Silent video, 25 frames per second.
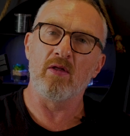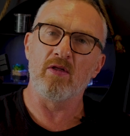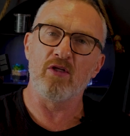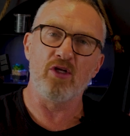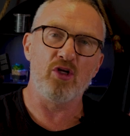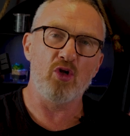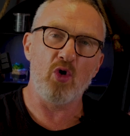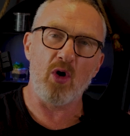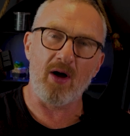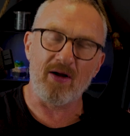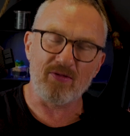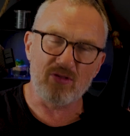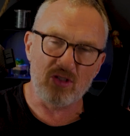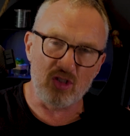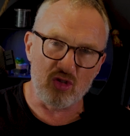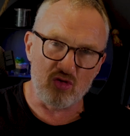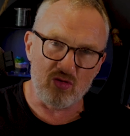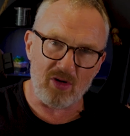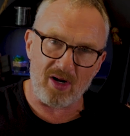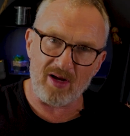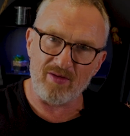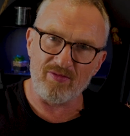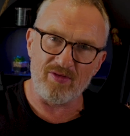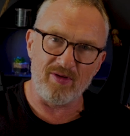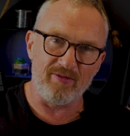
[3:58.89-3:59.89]
You don't have to
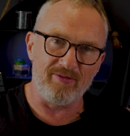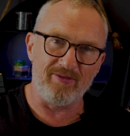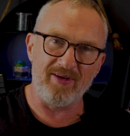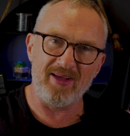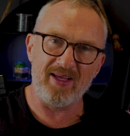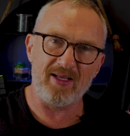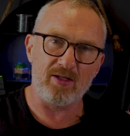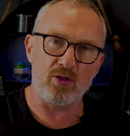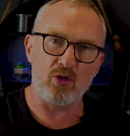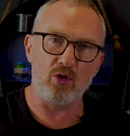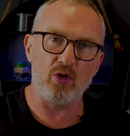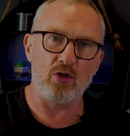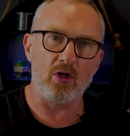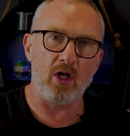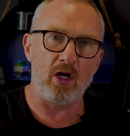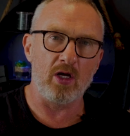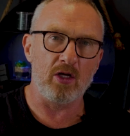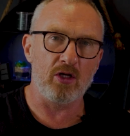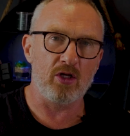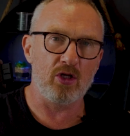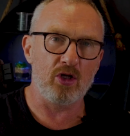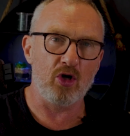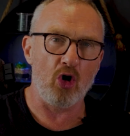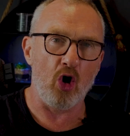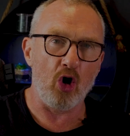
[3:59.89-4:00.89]
drive your vehicle
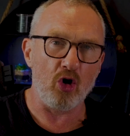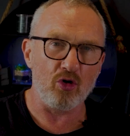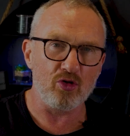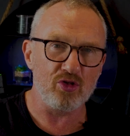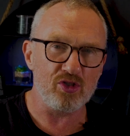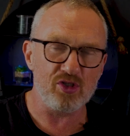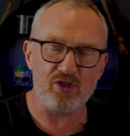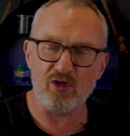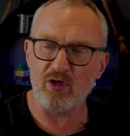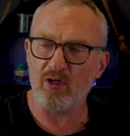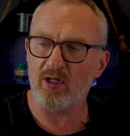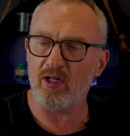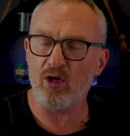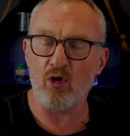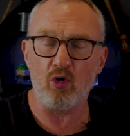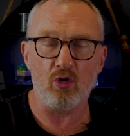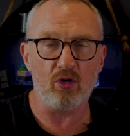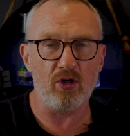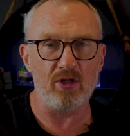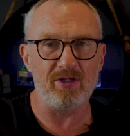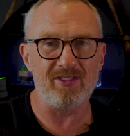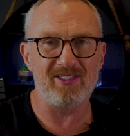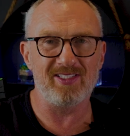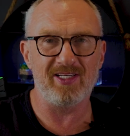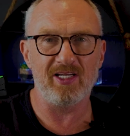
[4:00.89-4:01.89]
constantly or
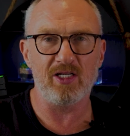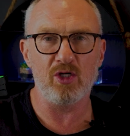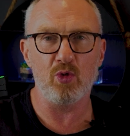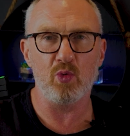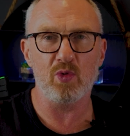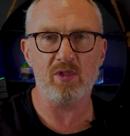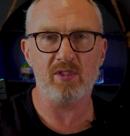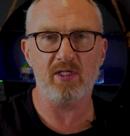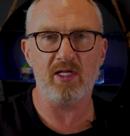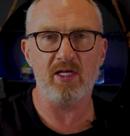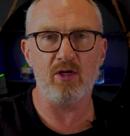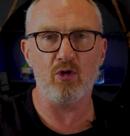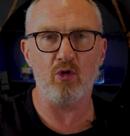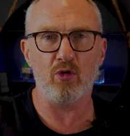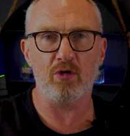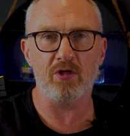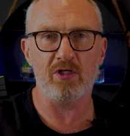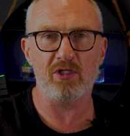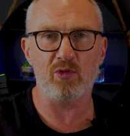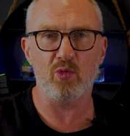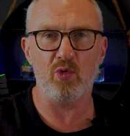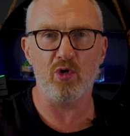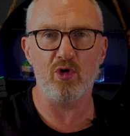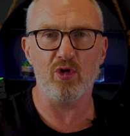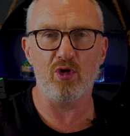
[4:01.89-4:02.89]
continuously in order
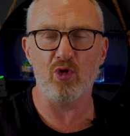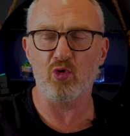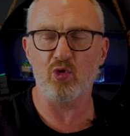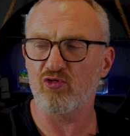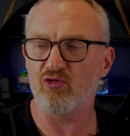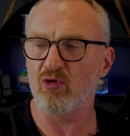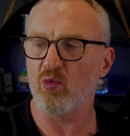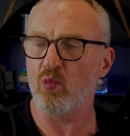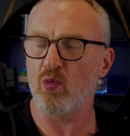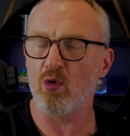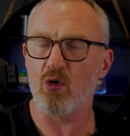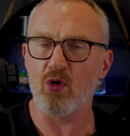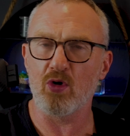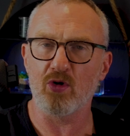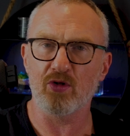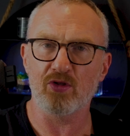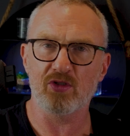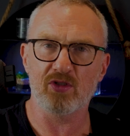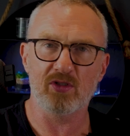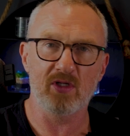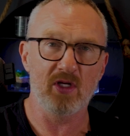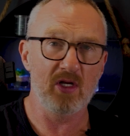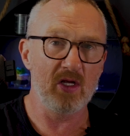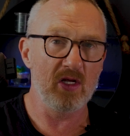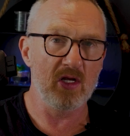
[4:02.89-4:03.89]
to earn
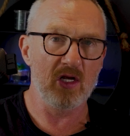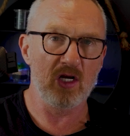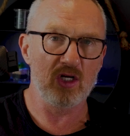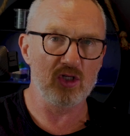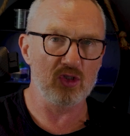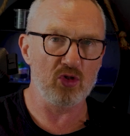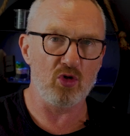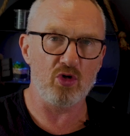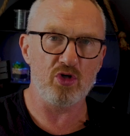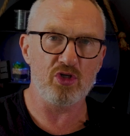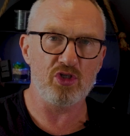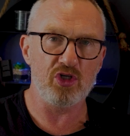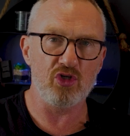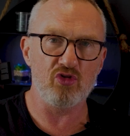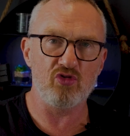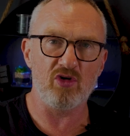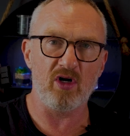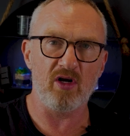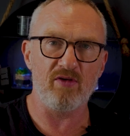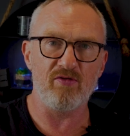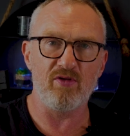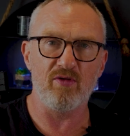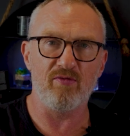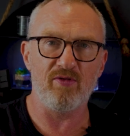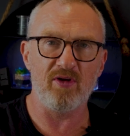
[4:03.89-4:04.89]
rewards. As long as you
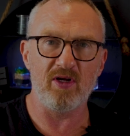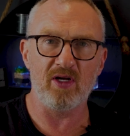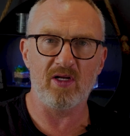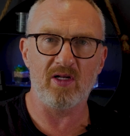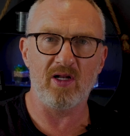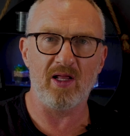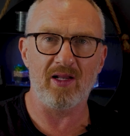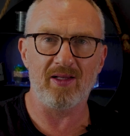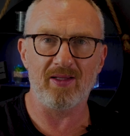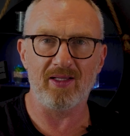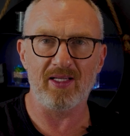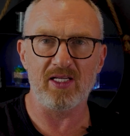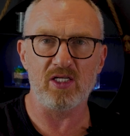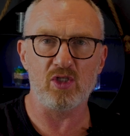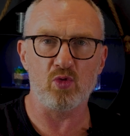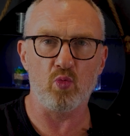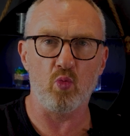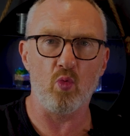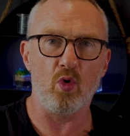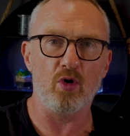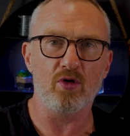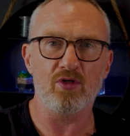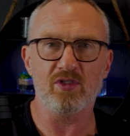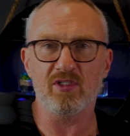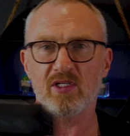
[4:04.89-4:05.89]
drive your vehicle at least
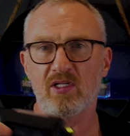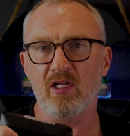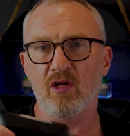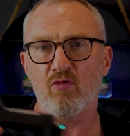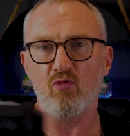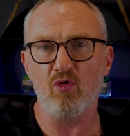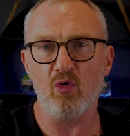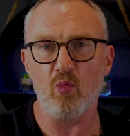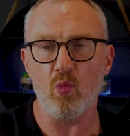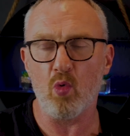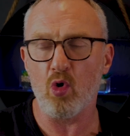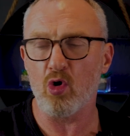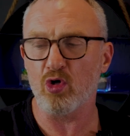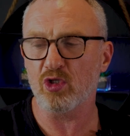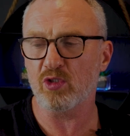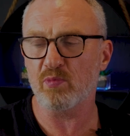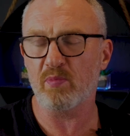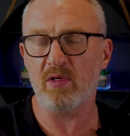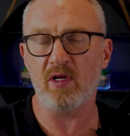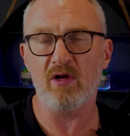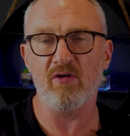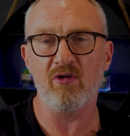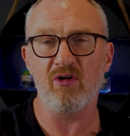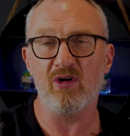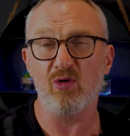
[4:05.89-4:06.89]
once in a rewards
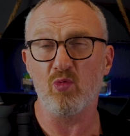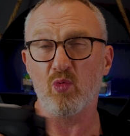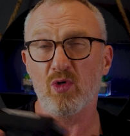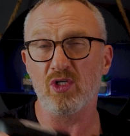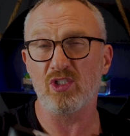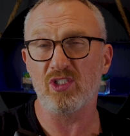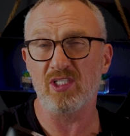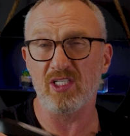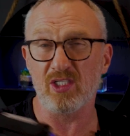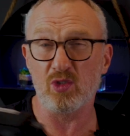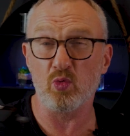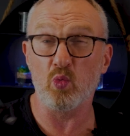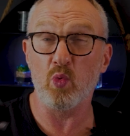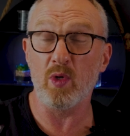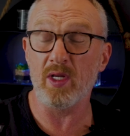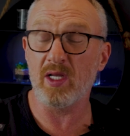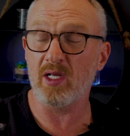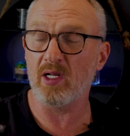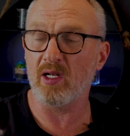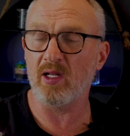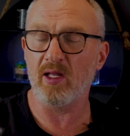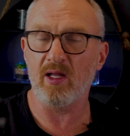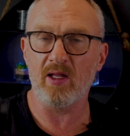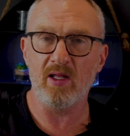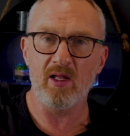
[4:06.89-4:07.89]
period, which is
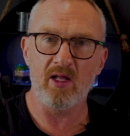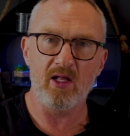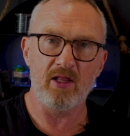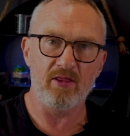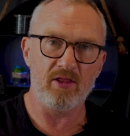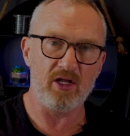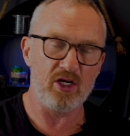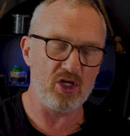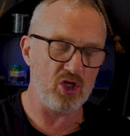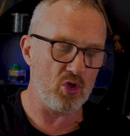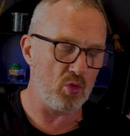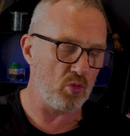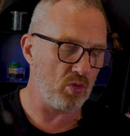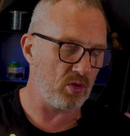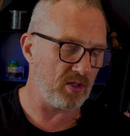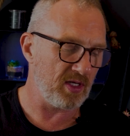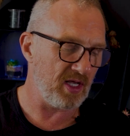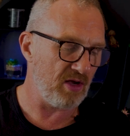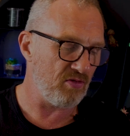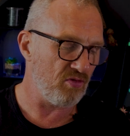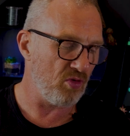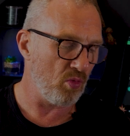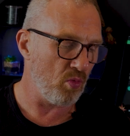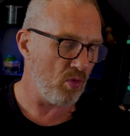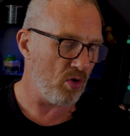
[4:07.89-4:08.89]
weekly, then you will
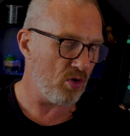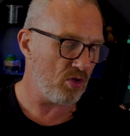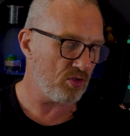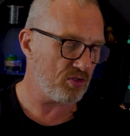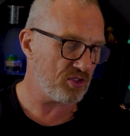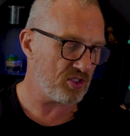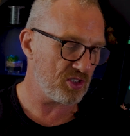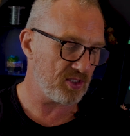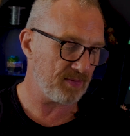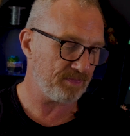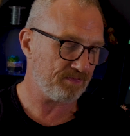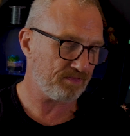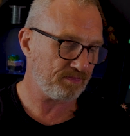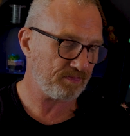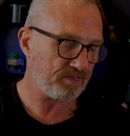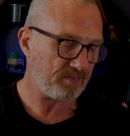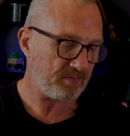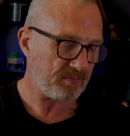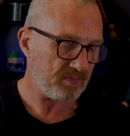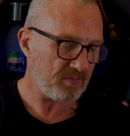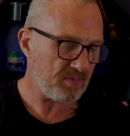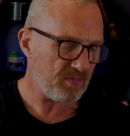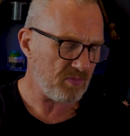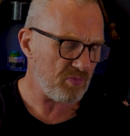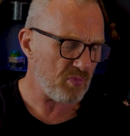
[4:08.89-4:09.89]
get rewards.
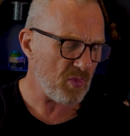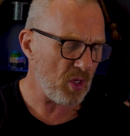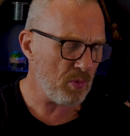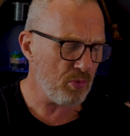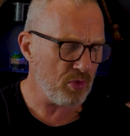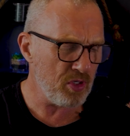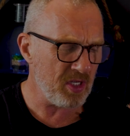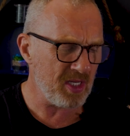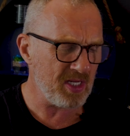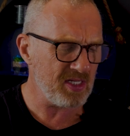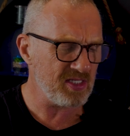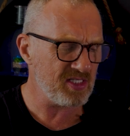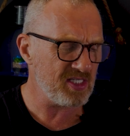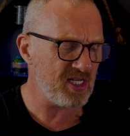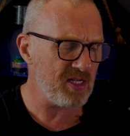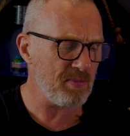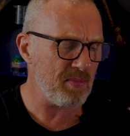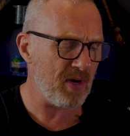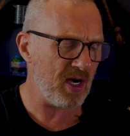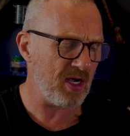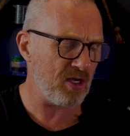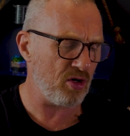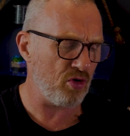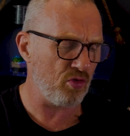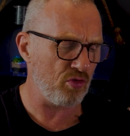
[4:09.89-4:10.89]
But you can see
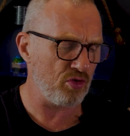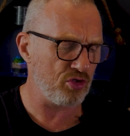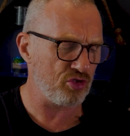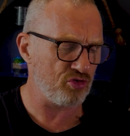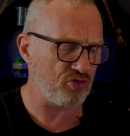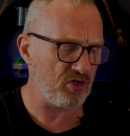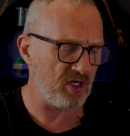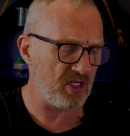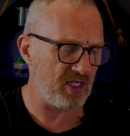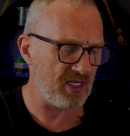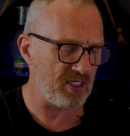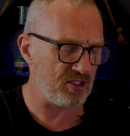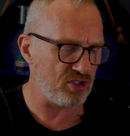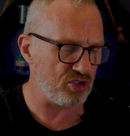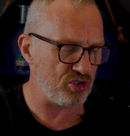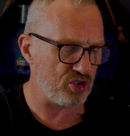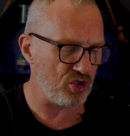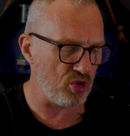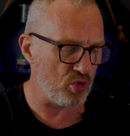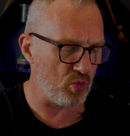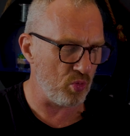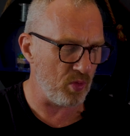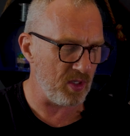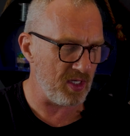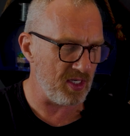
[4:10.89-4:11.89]
my current streak is
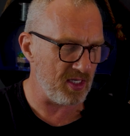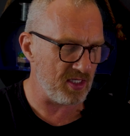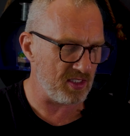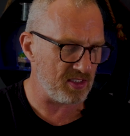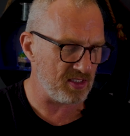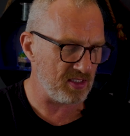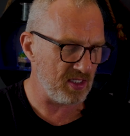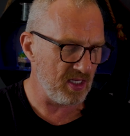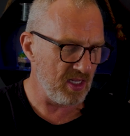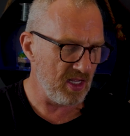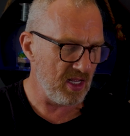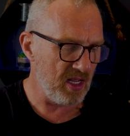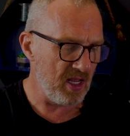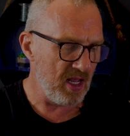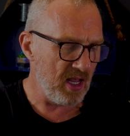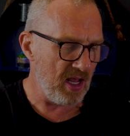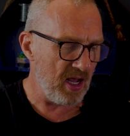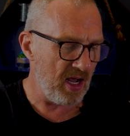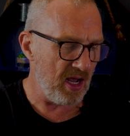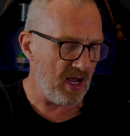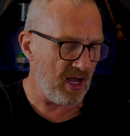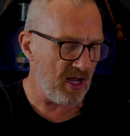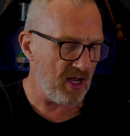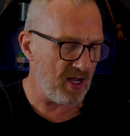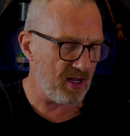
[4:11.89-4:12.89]
2 weeks,
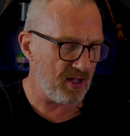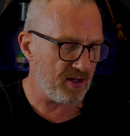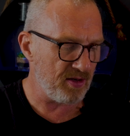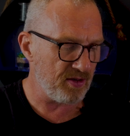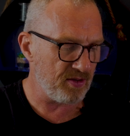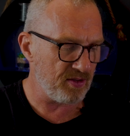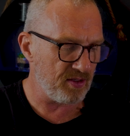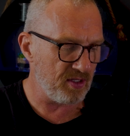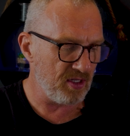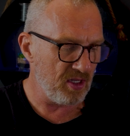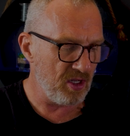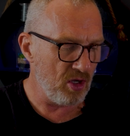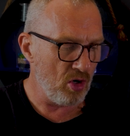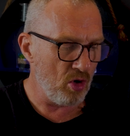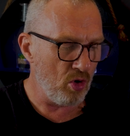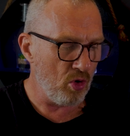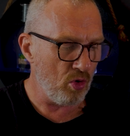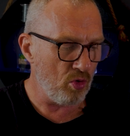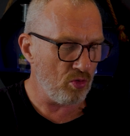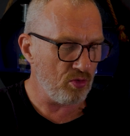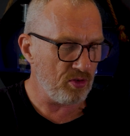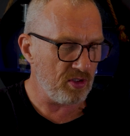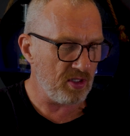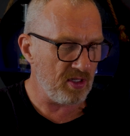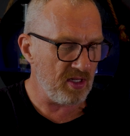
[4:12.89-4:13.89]
and
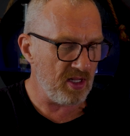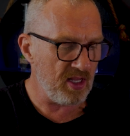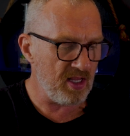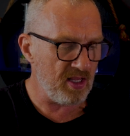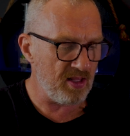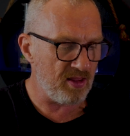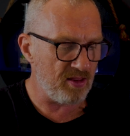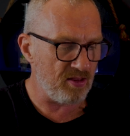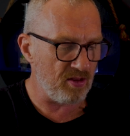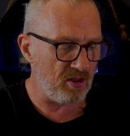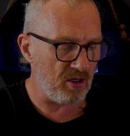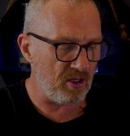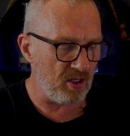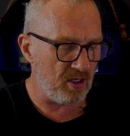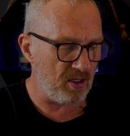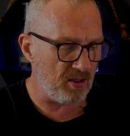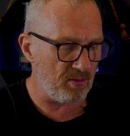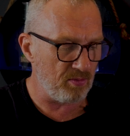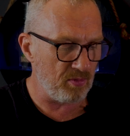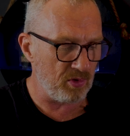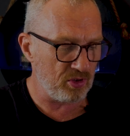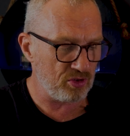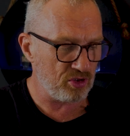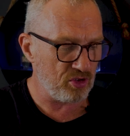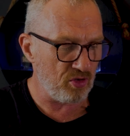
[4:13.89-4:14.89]
underneath,
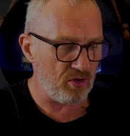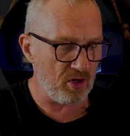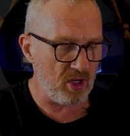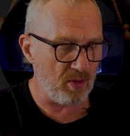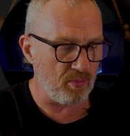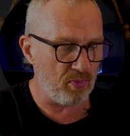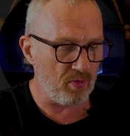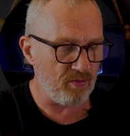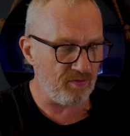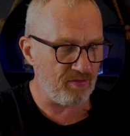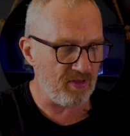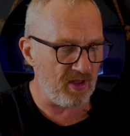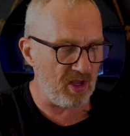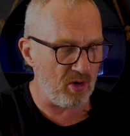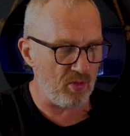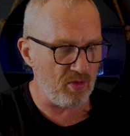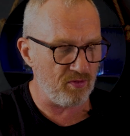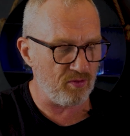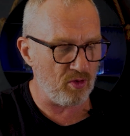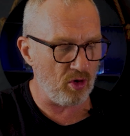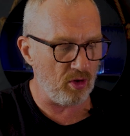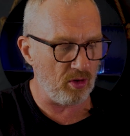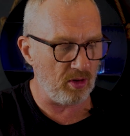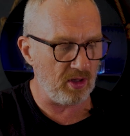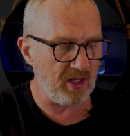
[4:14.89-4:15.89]
above there,
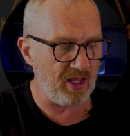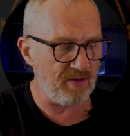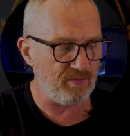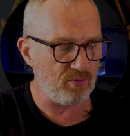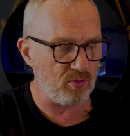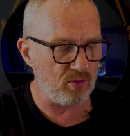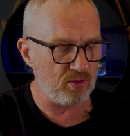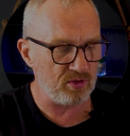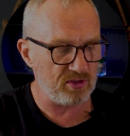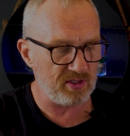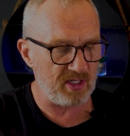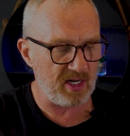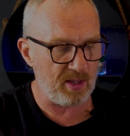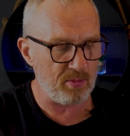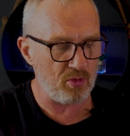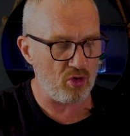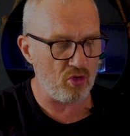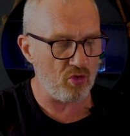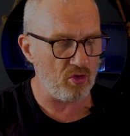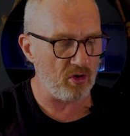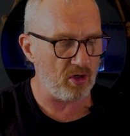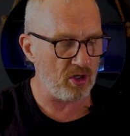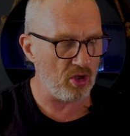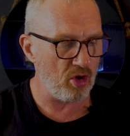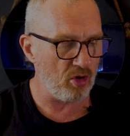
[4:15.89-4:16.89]
we've got levels, and I'm
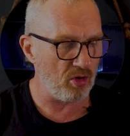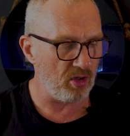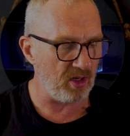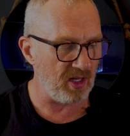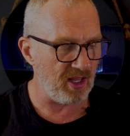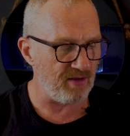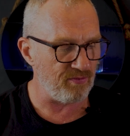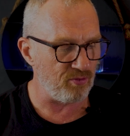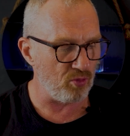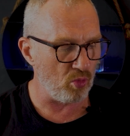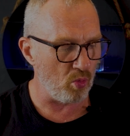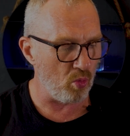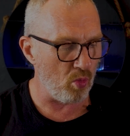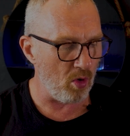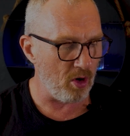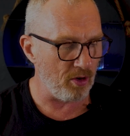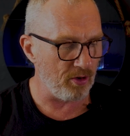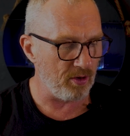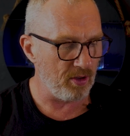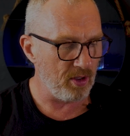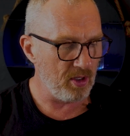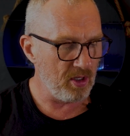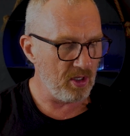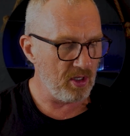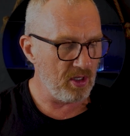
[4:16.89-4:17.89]
currently on level 1.